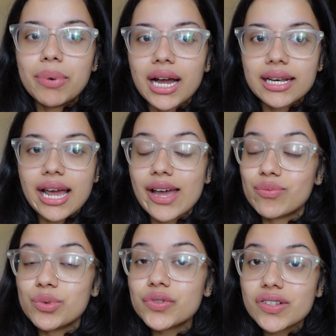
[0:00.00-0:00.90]
But
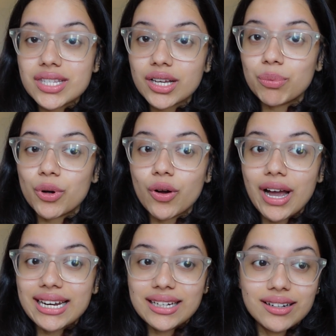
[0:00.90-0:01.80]
I've moved to Singapore
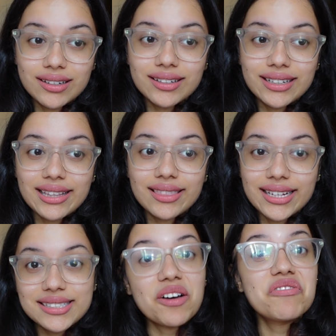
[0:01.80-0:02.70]
and here
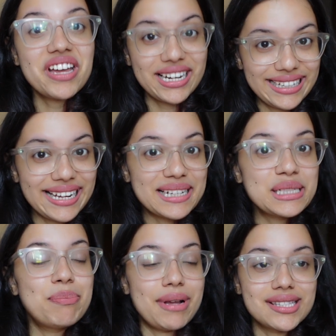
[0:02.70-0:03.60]
things are very
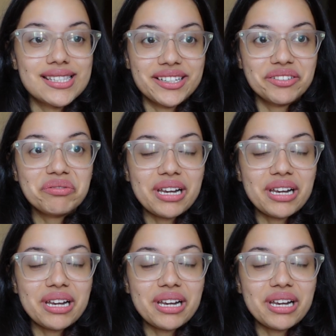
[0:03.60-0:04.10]
expensive.